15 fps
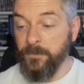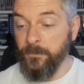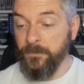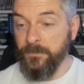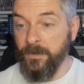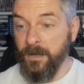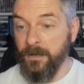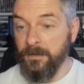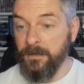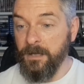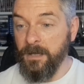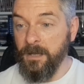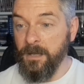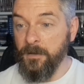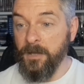with that,
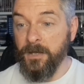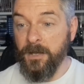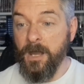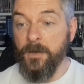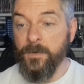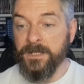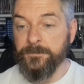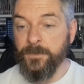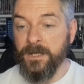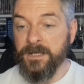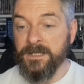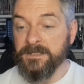and I can't wait to play it.